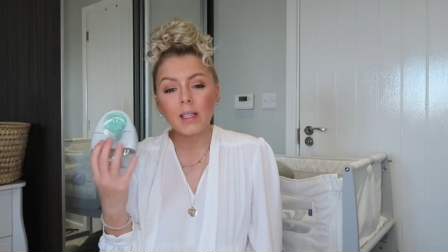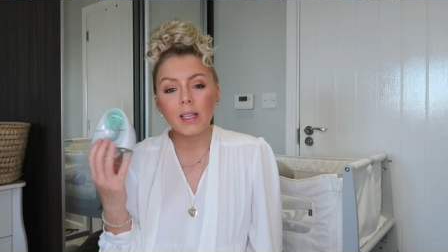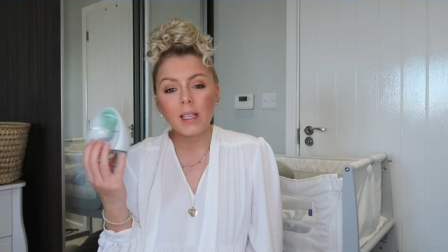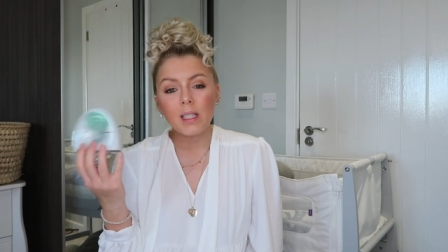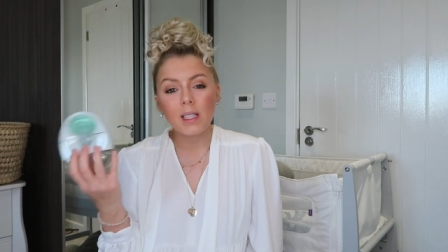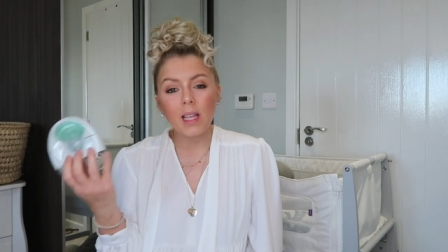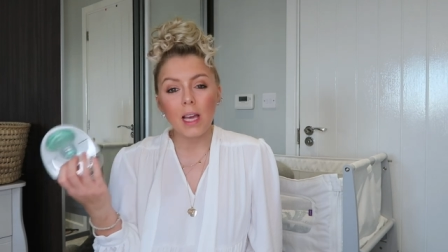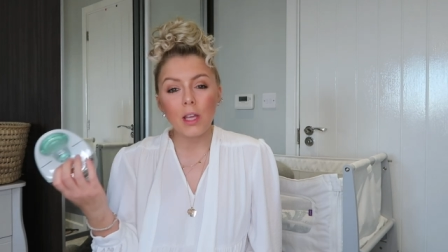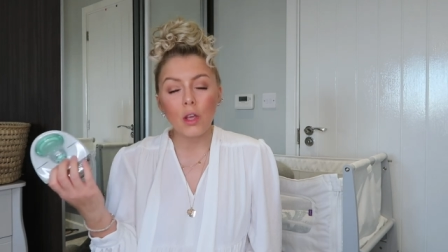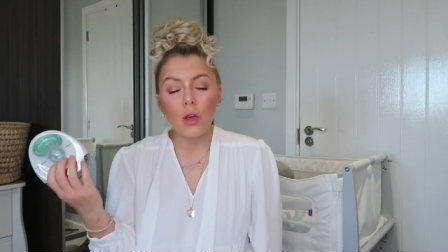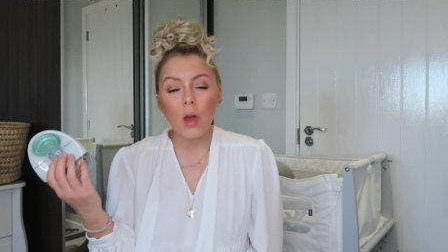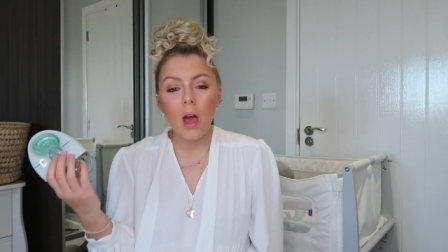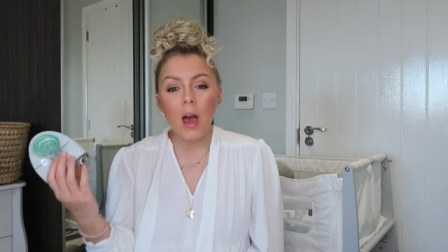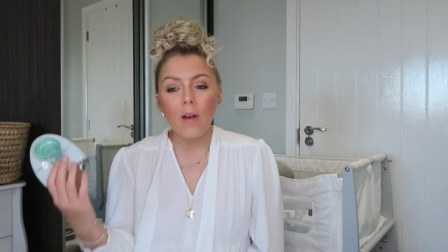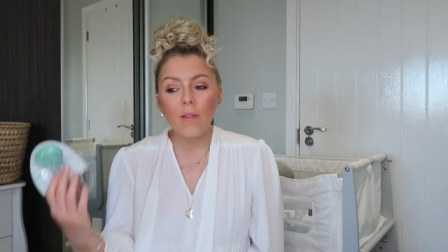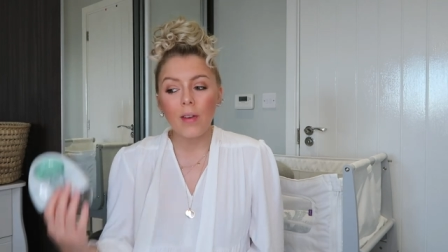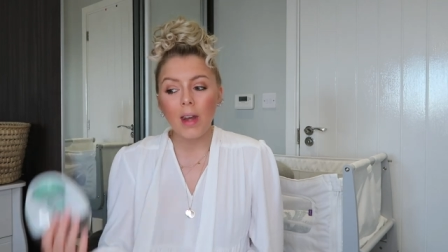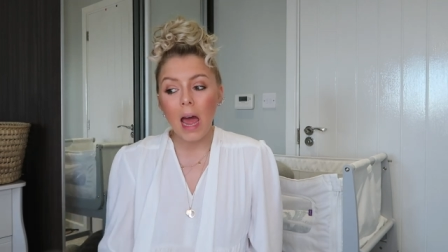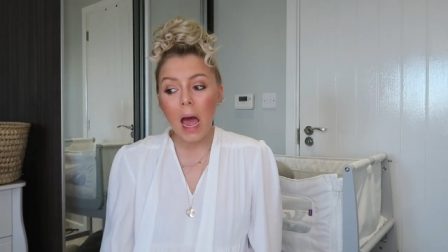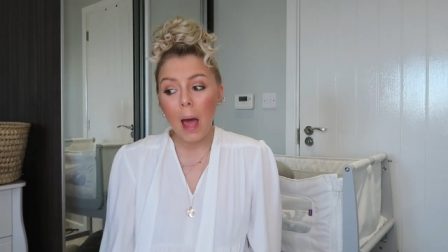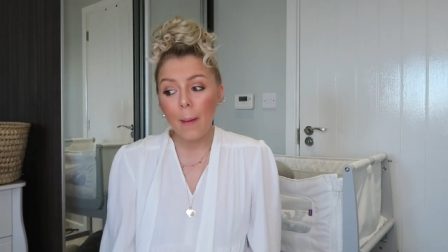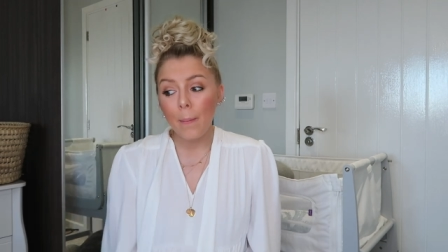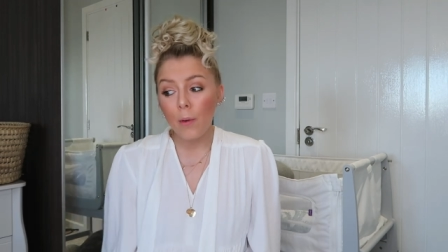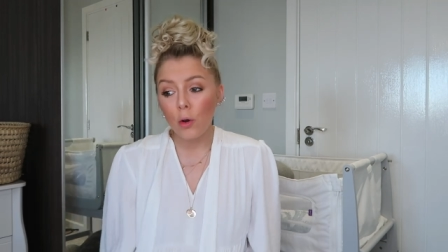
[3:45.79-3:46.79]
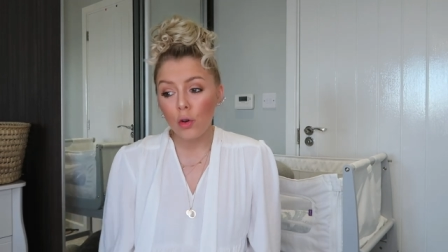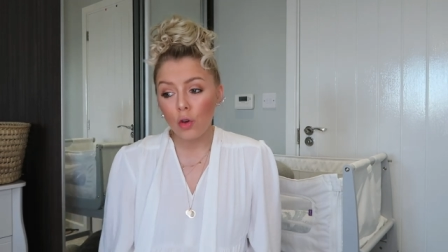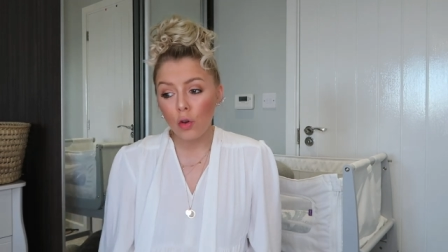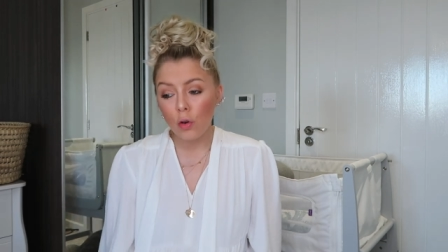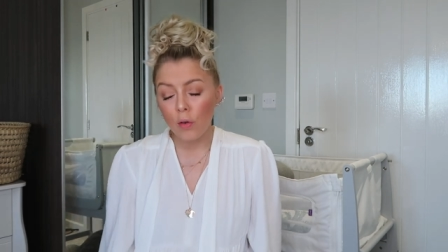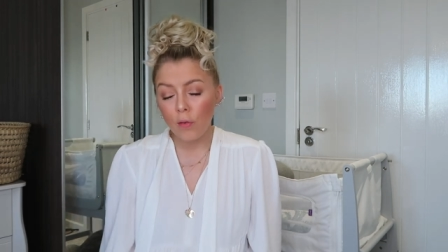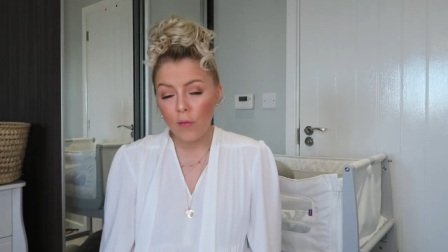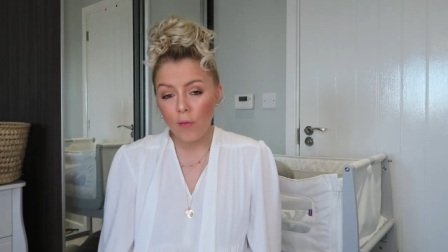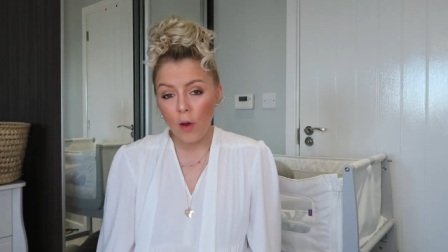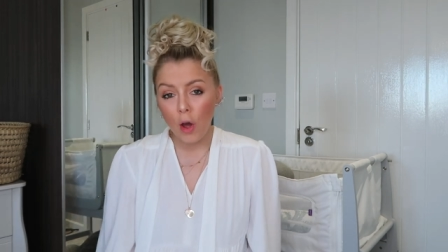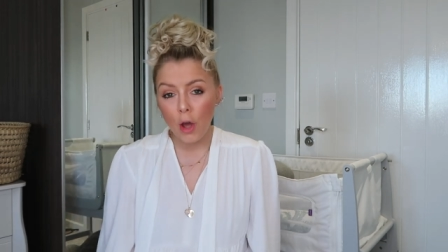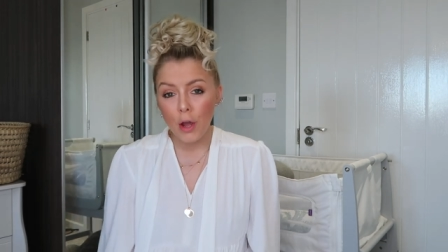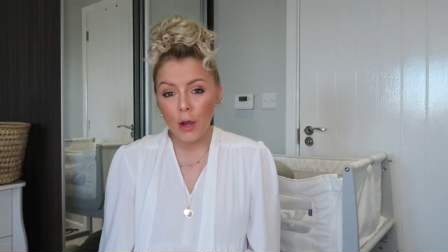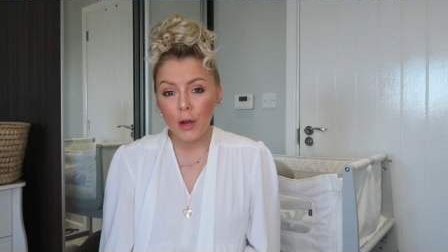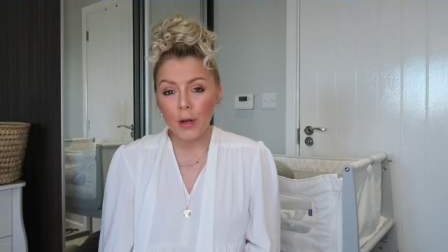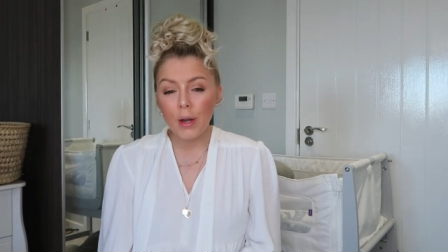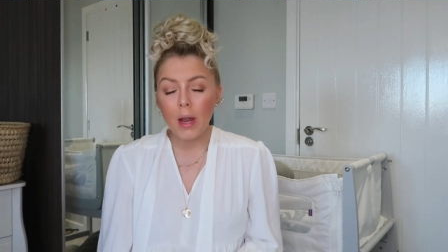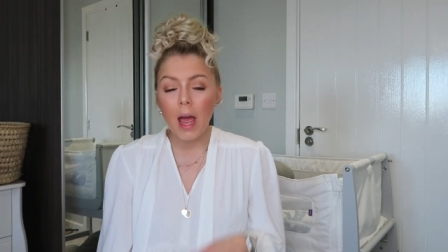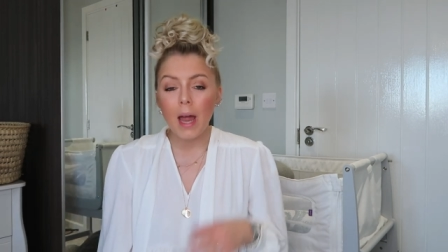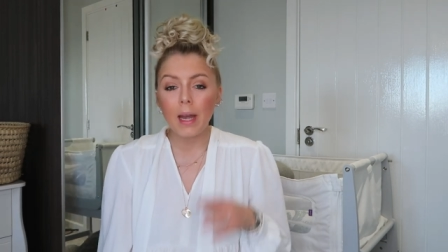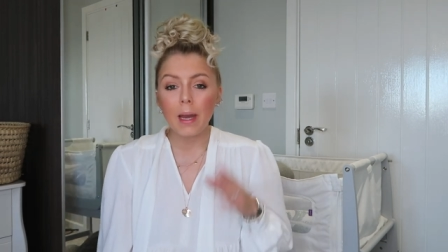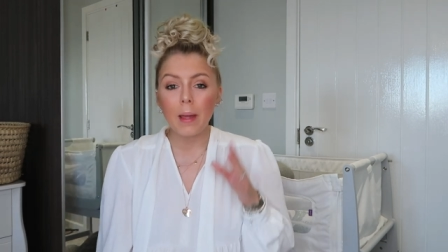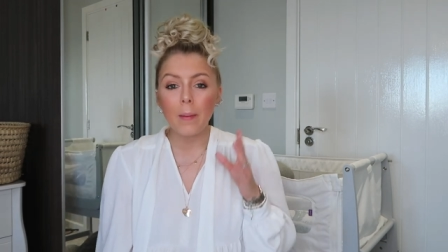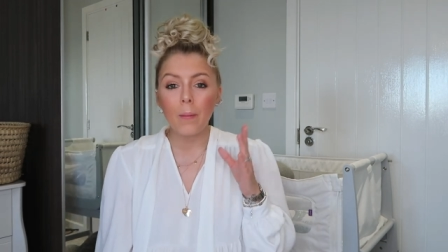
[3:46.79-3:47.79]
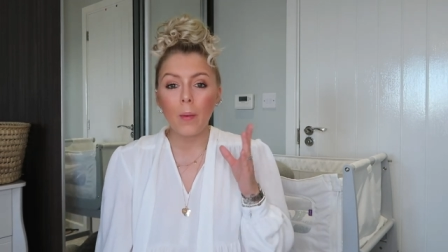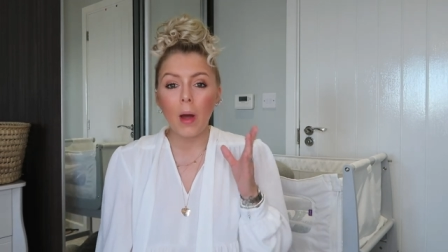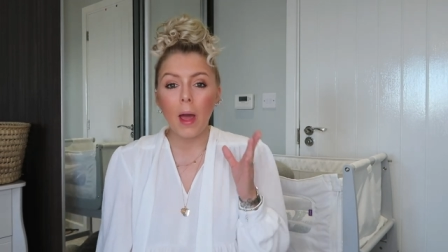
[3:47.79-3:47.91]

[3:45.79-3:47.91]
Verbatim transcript: it is that you have an app on your phone and it,